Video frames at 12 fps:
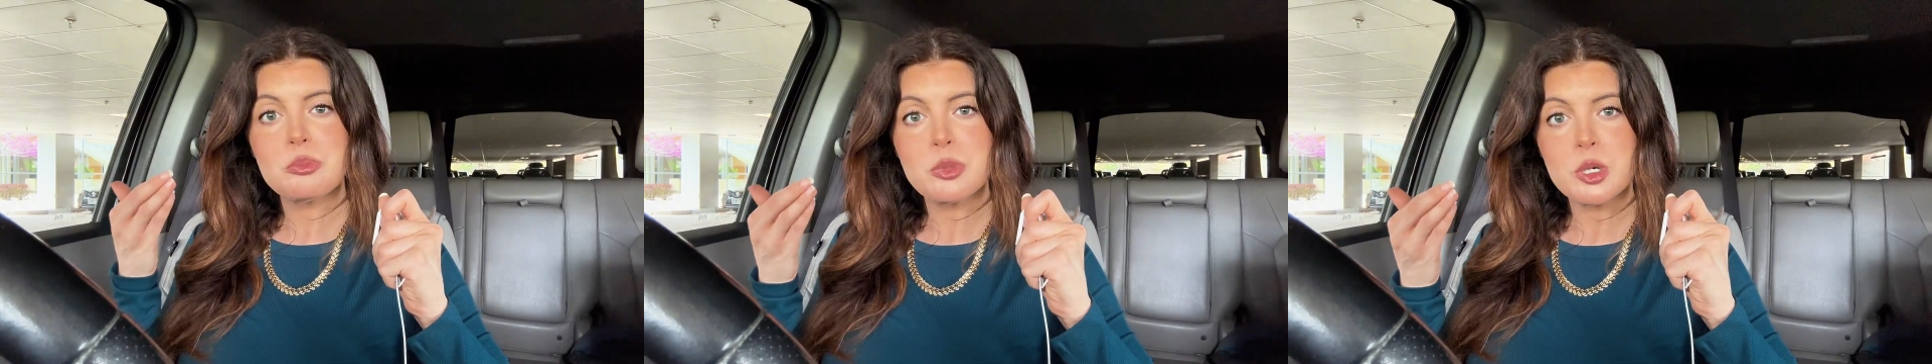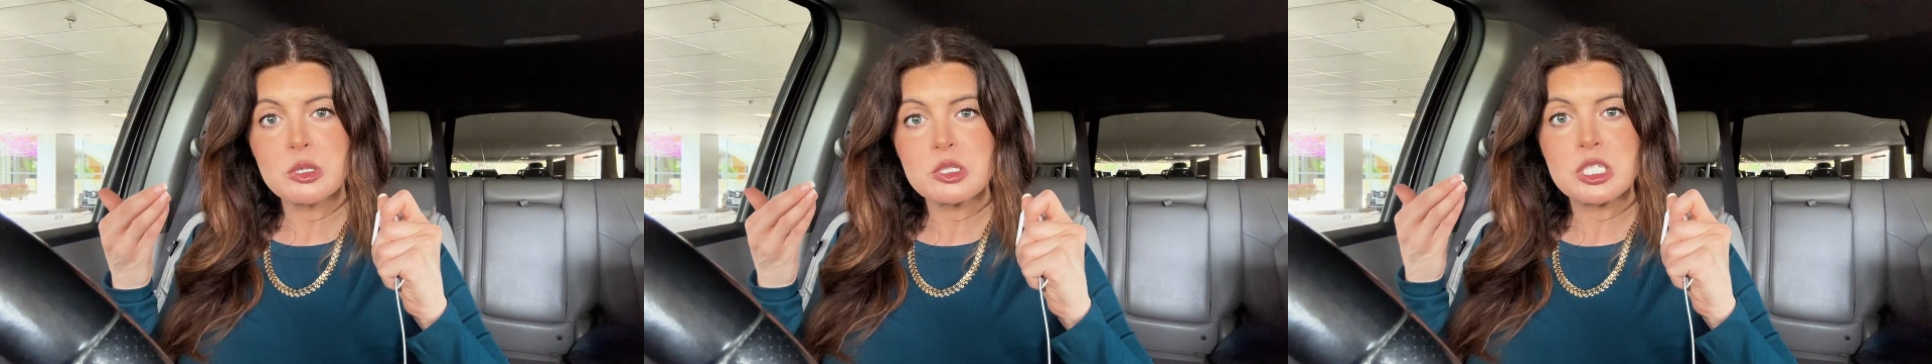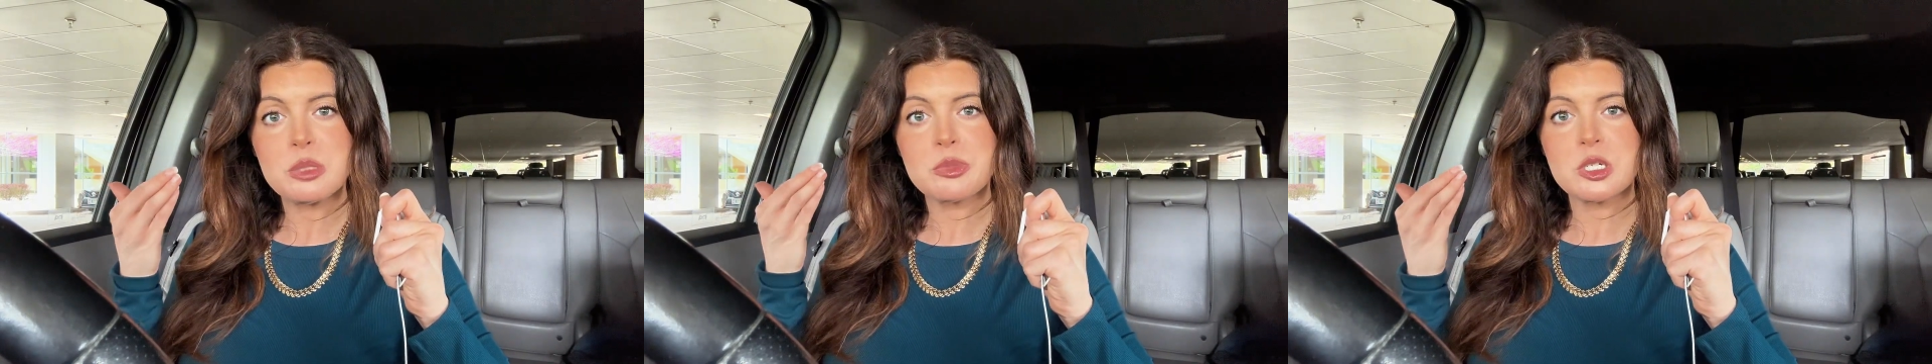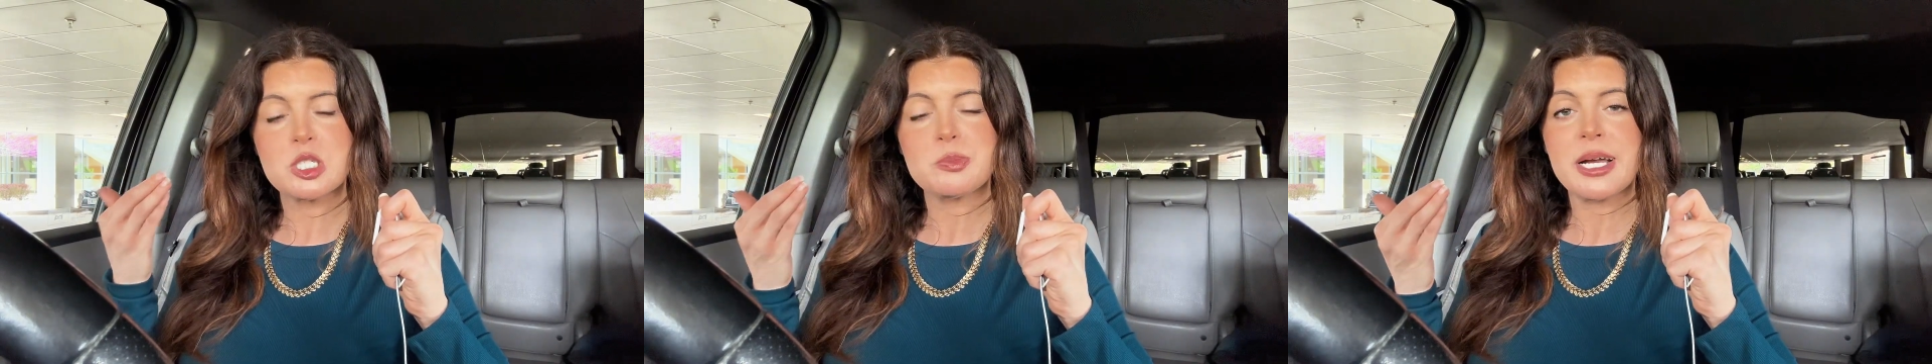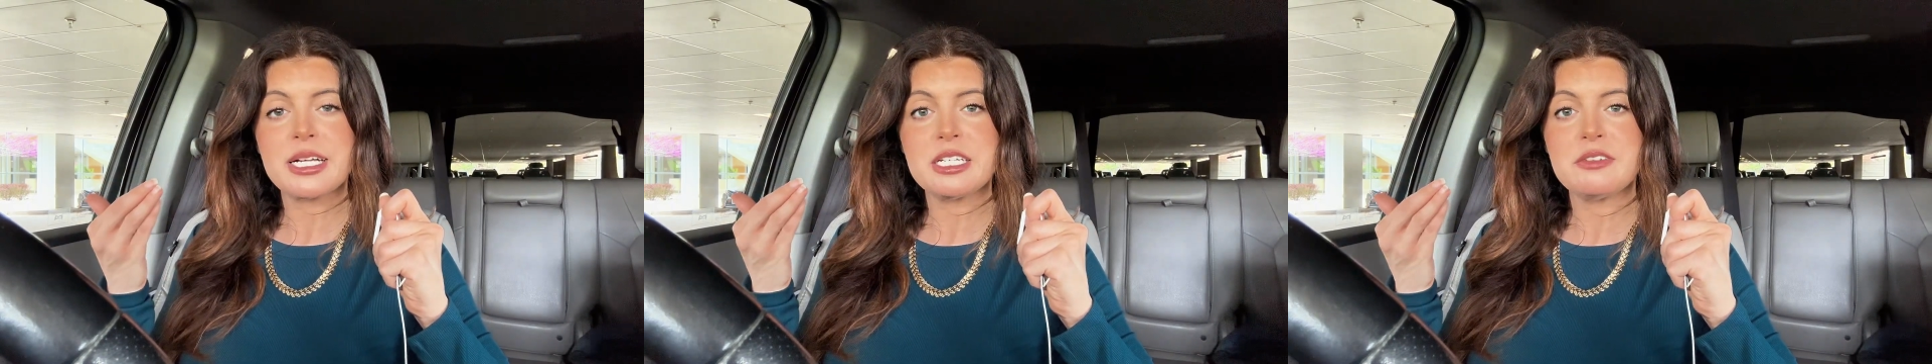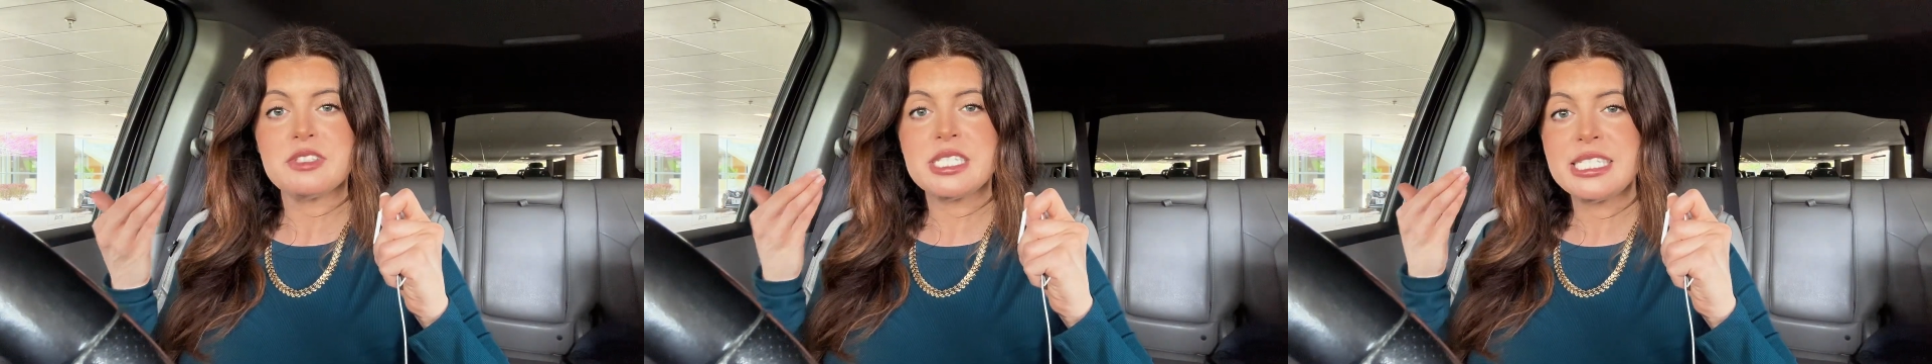person
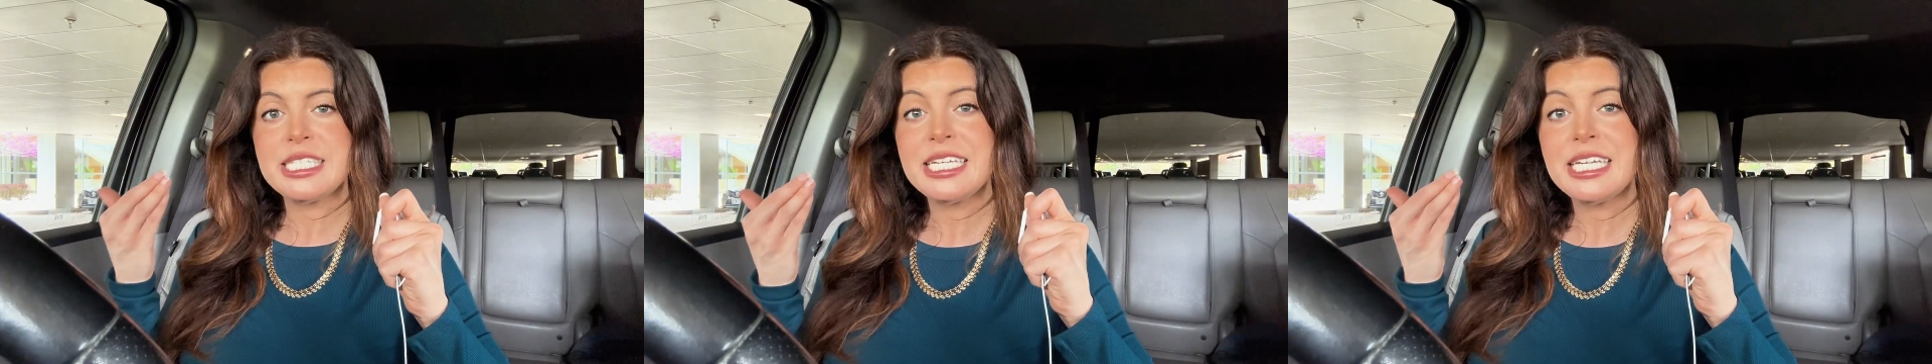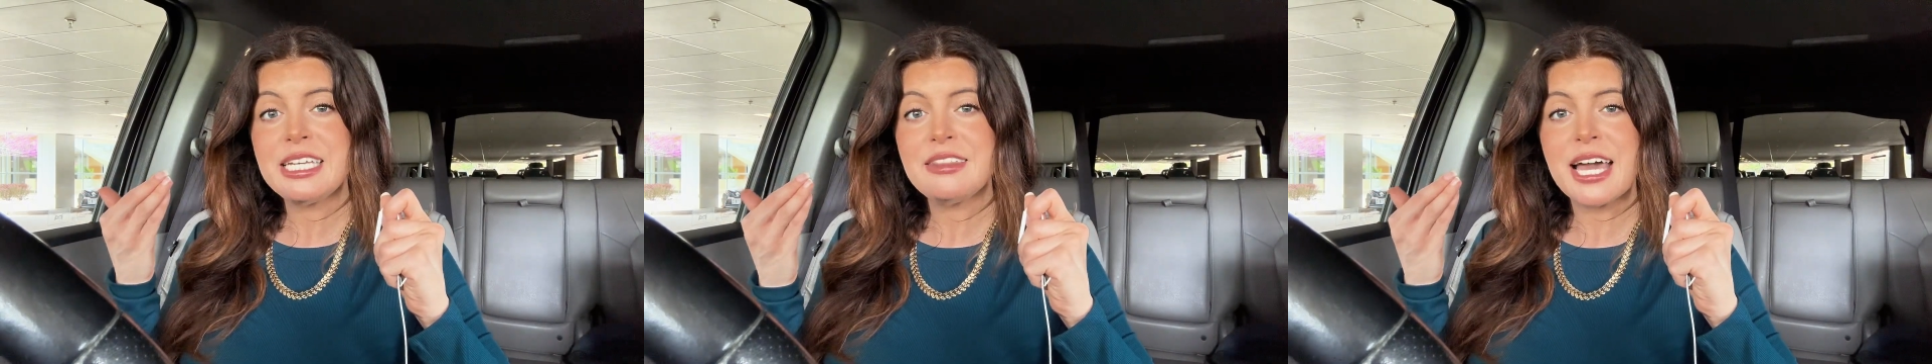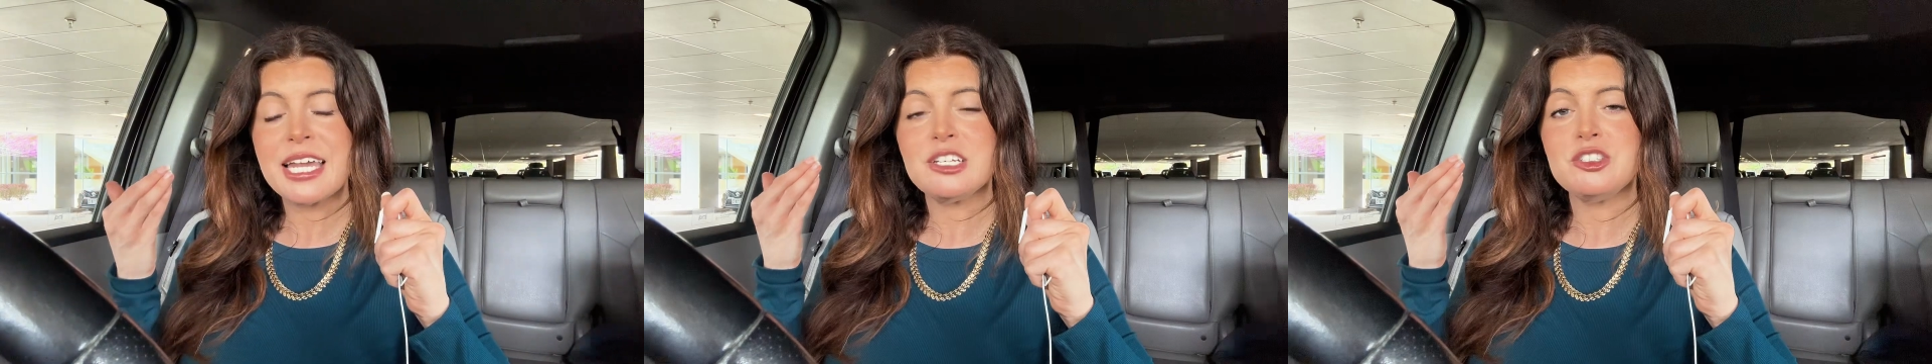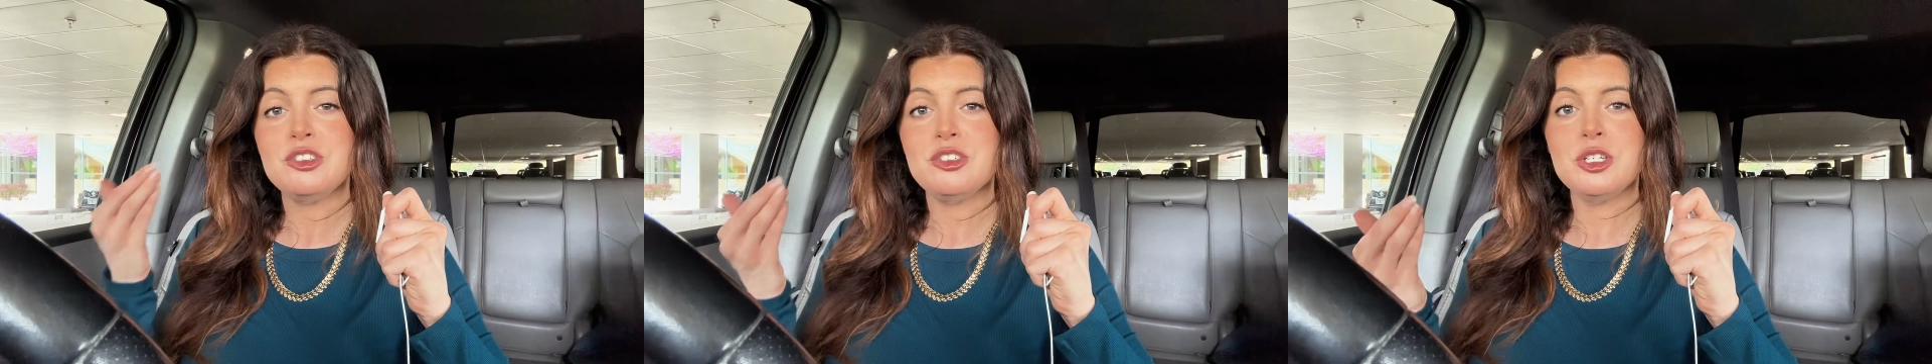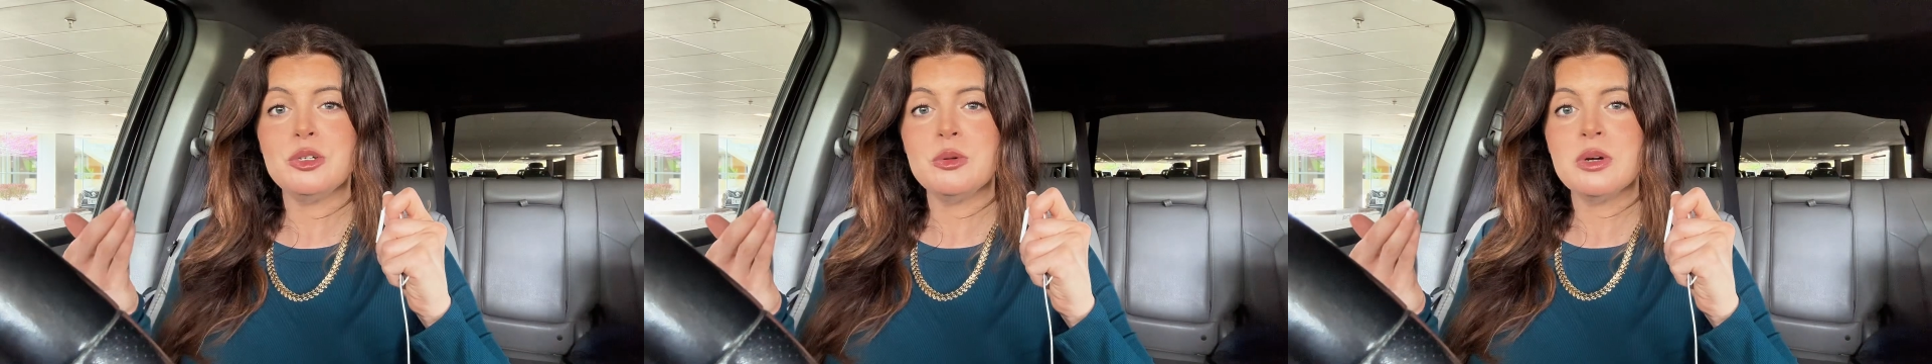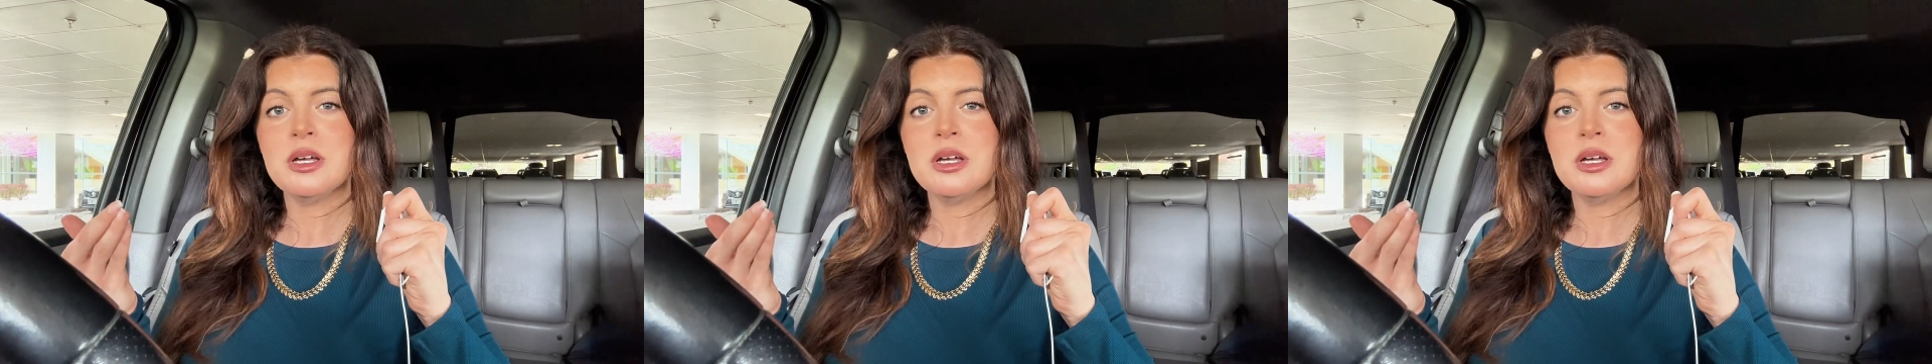perspective, seeing that as you,